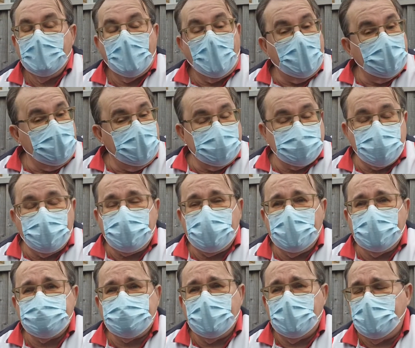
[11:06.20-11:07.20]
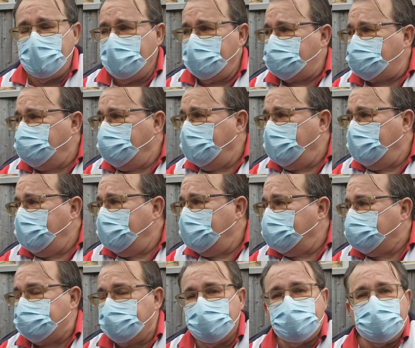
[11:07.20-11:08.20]
Oh no, it's a pleasure, and it's yeah. really
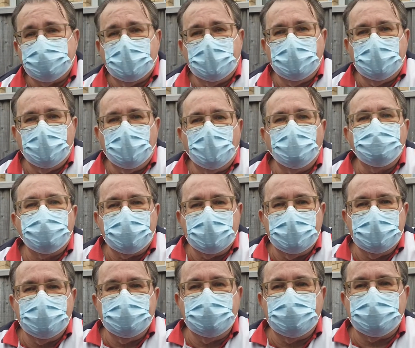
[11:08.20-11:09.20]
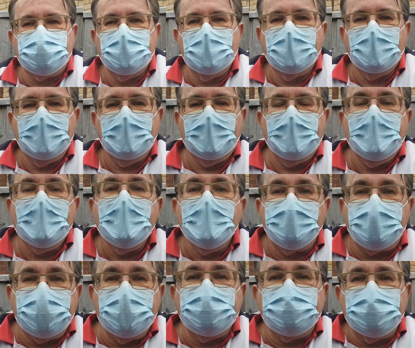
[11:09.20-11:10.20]
nice, nice, to see you. Nice I'm pleased. You, yeah, you
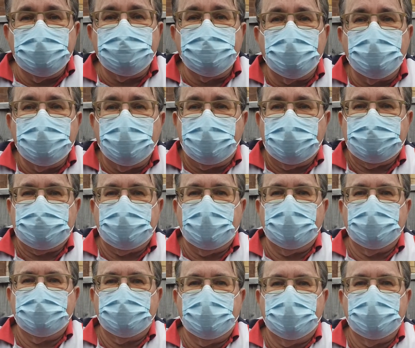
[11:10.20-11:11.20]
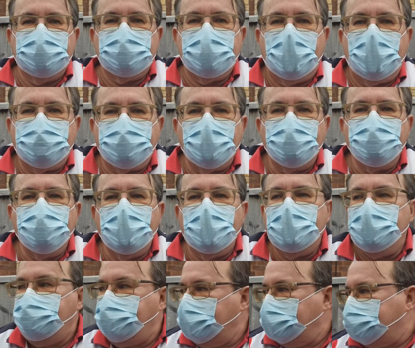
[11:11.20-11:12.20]
too. Please enjoy the facilities. Have yeah. a
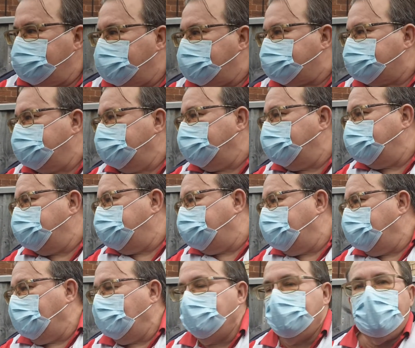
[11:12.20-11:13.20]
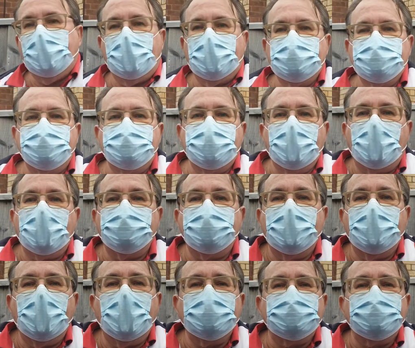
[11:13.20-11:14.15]
really fantastic yeah. day. And Sec have yeah.